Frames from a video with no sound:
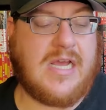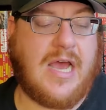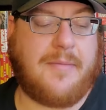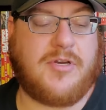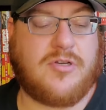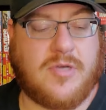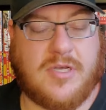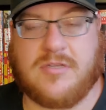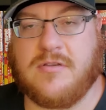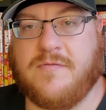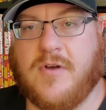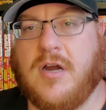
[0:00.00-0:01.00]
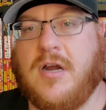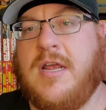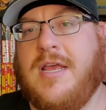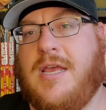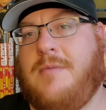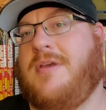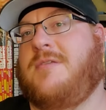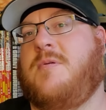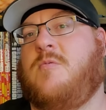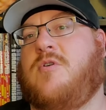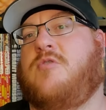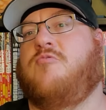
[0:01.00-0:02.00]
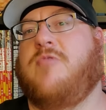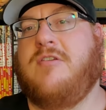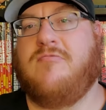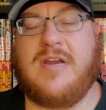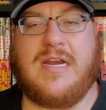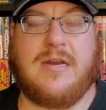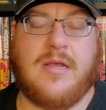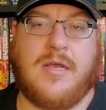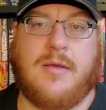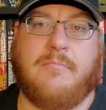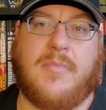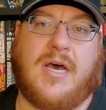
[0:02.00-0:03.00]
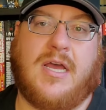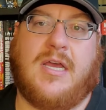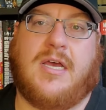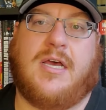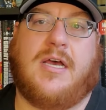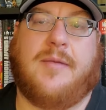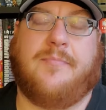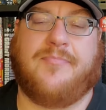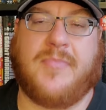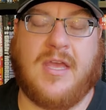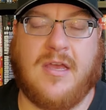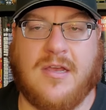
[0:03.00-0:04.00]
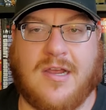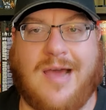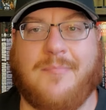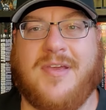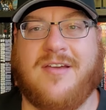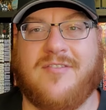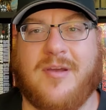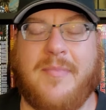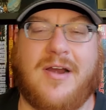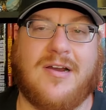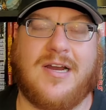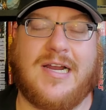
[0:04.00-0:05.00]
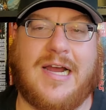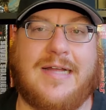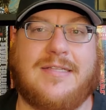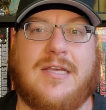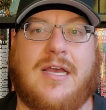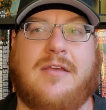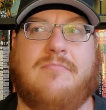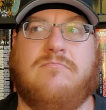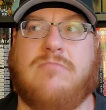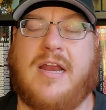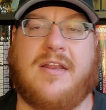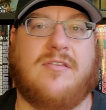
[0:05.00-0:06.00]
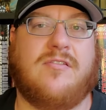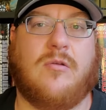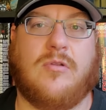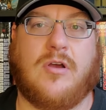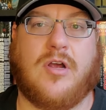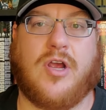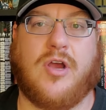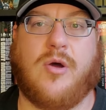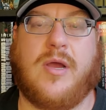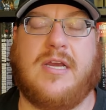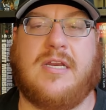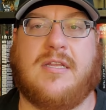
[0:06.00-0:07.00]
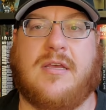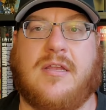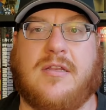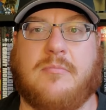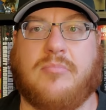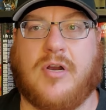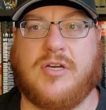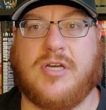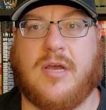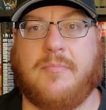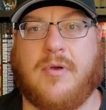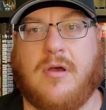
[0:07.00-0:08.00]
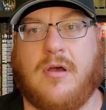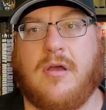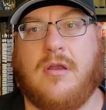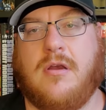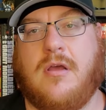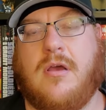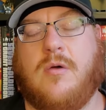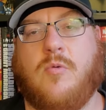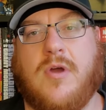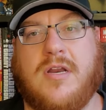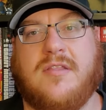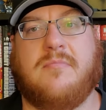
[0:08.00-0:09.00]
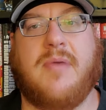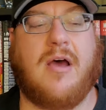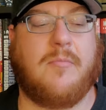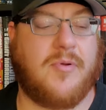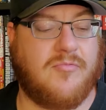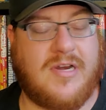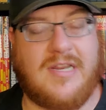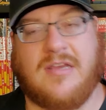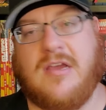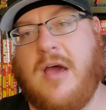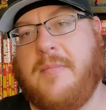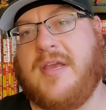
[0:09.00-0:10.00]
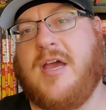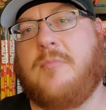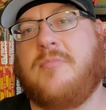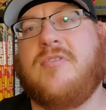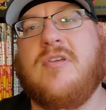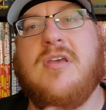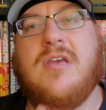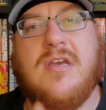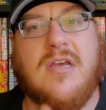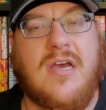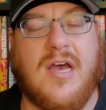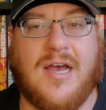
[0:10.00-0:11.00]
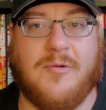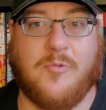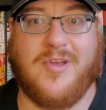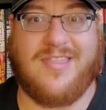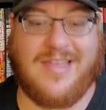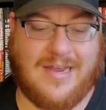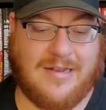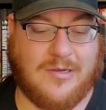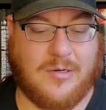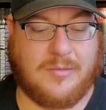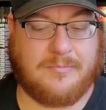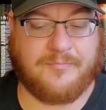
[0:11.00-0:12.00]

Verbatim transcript: I'm enjoying it so far. It makes me want to reread my copy of American Gods. I read it so long ago, I need to brush up on what it's about, but reading the comic helps with that a little.